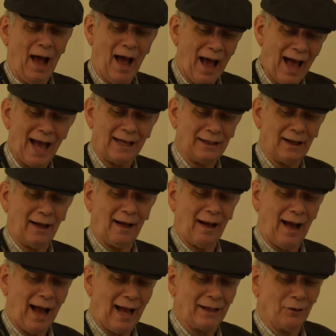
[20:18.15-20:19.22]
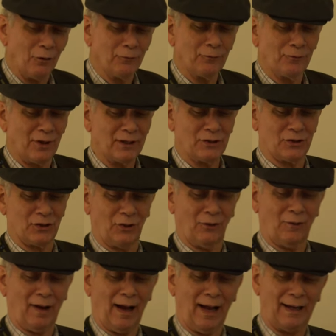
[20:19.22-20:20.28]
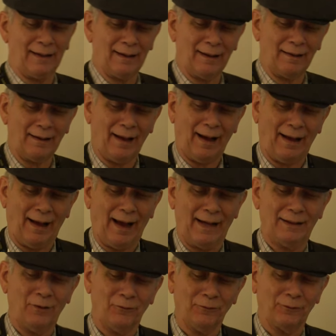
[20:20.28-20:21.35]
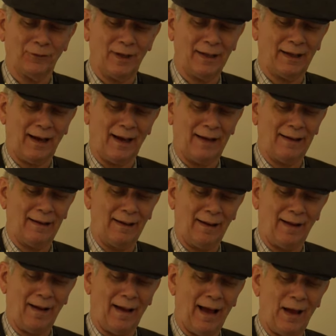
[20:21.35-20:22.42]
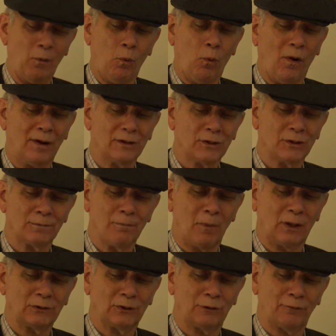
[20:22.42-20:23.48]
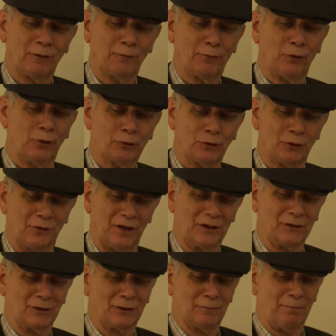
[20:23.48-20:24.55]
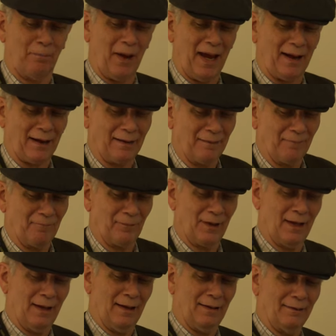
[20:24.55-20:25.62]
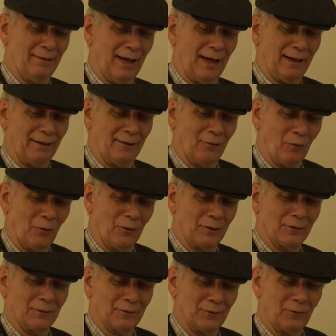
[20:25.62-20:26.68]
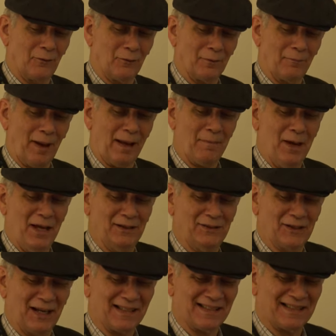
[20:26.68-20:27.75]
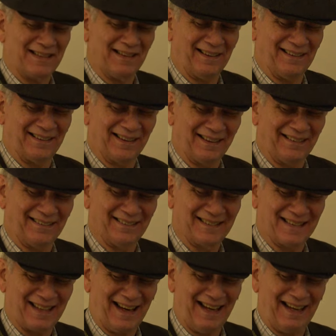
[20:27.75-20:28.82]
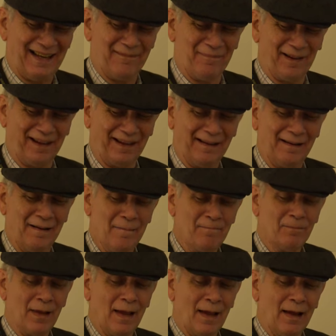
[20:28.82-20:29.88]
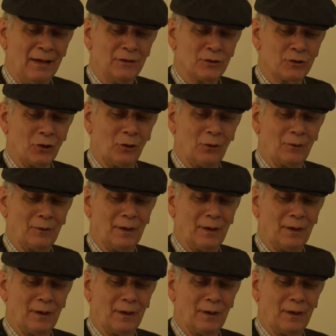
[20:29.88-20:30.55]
I don't think so. I don't think I was much of a futurist back then, or maybe just a little tiny bit. So